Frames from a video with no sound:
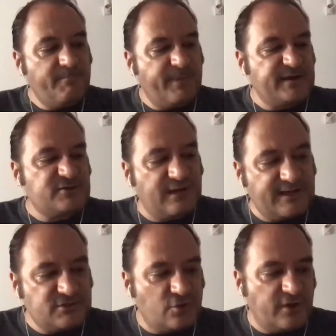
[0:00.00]

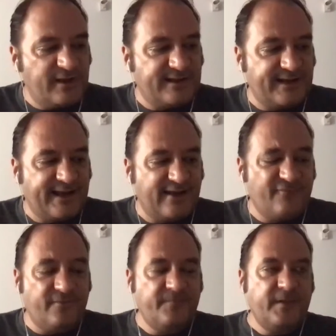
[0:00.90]
personal story that I
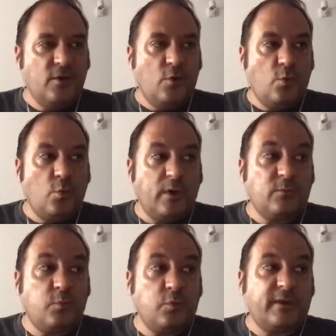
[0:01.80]
have,
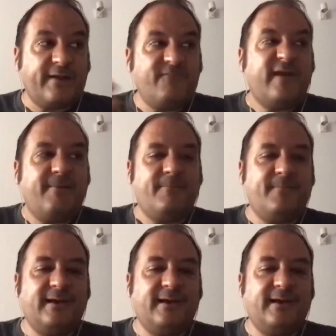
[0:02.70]
what would I be?